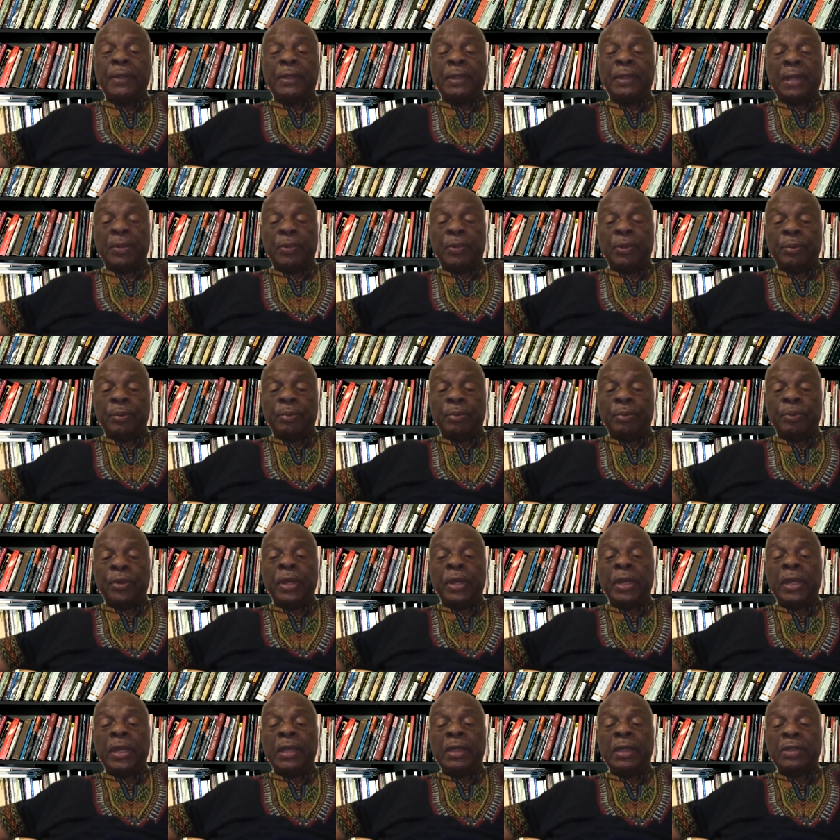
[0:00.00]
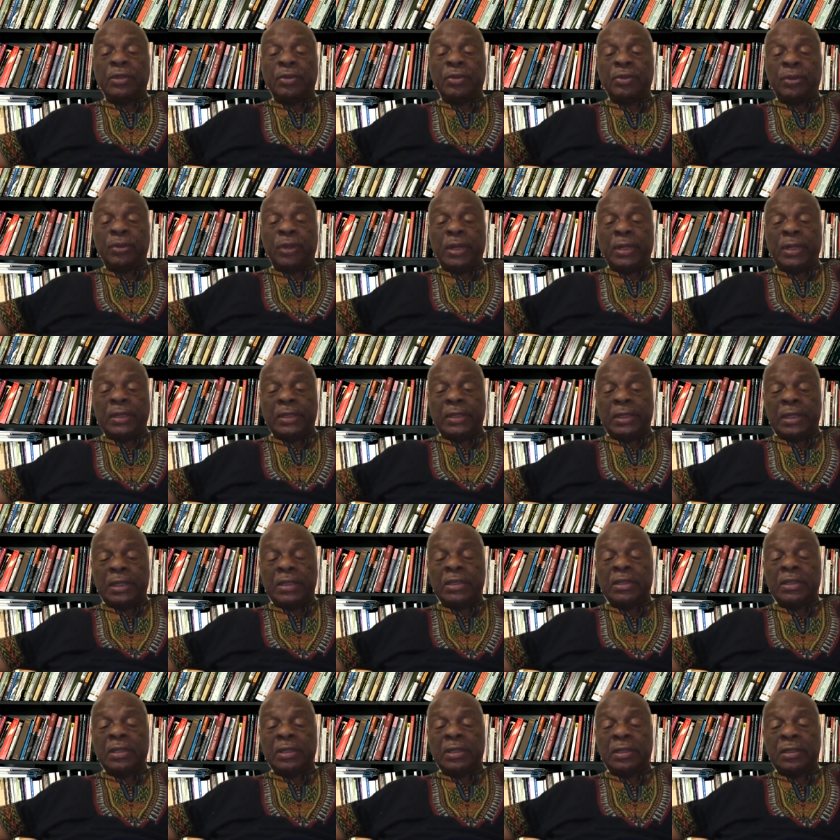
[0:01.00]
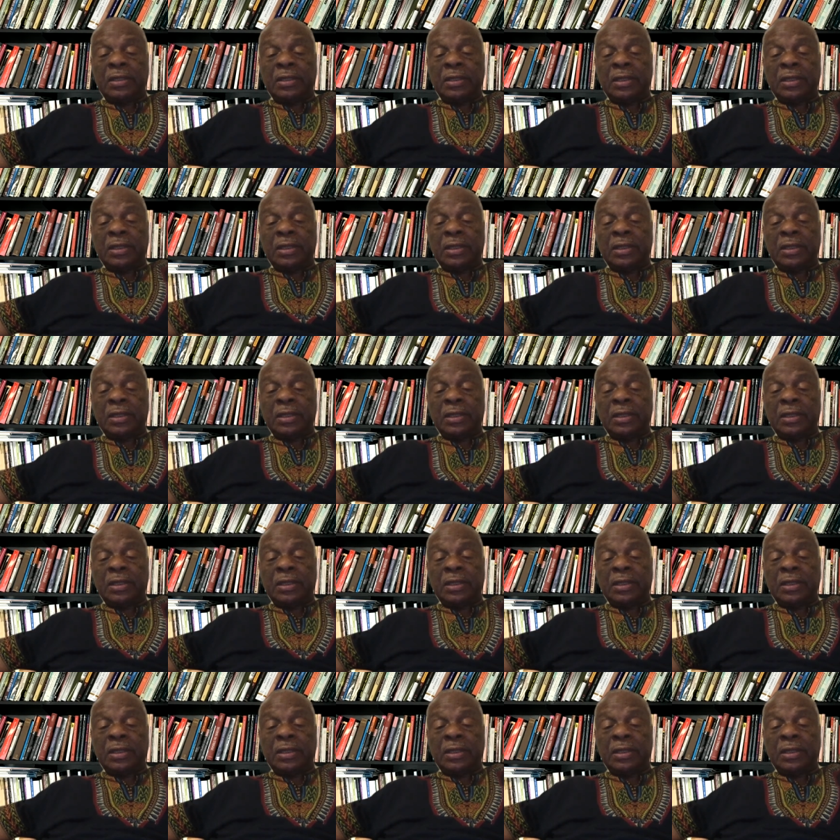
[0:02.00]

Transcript: will bring into existence